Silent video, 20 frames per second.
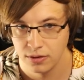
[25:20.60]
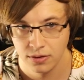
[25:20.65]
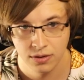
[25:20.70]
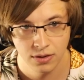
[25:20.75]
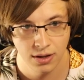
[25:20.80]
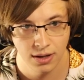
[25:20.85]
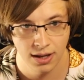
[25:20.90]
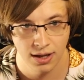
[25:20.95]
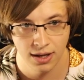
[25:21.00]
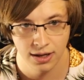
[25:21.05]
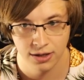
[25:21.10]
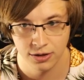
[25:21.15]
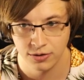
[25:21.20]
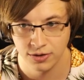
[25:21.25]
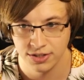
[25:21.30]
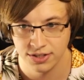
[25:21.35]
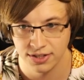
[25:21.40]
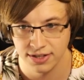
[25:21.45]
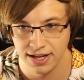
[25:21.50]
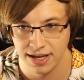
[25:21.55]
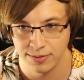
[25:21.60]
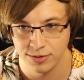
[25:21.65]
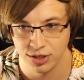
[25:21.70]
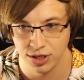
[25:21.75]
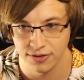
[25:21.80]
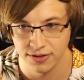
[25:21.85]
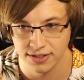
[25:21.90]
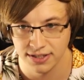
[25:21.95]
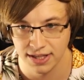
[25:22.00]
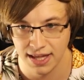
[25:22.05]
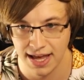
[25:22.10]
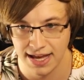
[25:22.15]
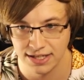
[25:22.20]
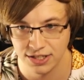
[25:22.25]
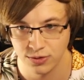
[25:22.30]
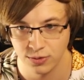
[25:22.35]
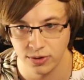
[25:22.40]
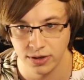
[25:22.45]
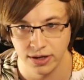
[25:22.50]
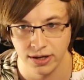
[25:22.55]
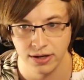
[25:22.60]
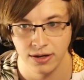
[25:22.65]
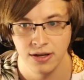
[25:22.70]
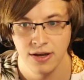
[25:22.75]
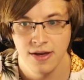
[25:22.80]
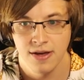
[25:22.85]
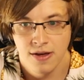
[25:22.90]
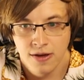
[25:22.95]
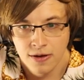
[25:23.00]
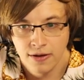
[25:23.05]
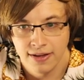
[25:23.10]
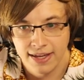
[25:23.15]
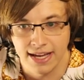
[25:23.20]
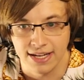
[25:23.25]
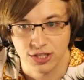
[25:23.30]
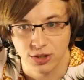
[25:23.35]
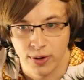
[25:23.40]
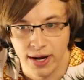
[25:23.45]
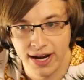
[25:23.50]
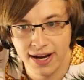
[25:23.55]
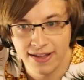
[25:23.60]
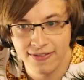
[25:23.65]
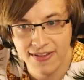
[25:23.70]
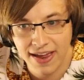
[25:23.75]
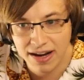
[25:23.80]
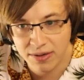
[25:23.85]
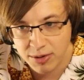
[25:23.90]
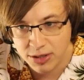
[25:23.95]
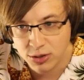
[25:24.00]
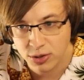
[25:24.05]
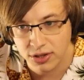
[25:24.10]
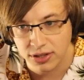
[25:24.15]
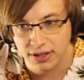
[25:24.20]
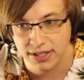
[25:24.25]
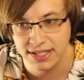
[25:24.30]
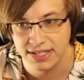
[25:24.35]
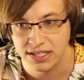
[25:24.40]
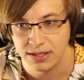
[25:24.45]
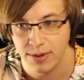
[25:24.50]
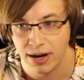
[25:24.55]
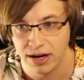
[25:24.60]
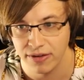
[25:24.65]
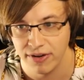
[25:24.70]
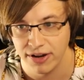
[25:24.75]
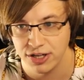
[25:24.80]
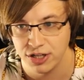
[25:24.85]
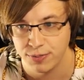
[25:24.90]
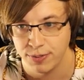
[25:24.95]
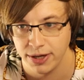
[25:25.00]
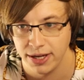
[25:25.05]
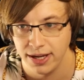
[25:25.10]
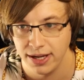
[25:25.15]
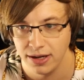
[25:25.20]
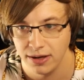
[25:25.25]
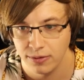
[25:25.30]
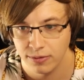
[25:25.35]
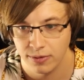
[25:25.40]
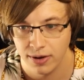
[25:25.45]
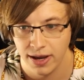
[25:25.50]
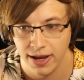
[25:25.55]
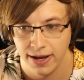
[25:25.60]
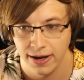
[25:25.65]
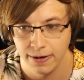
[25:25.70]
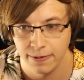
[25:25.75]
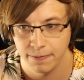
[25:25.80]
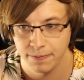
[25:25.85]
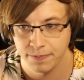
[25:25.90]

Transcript: Uh, increase the damage on this last one. Yeah, so hitting the enemies with the least amount of HP, right?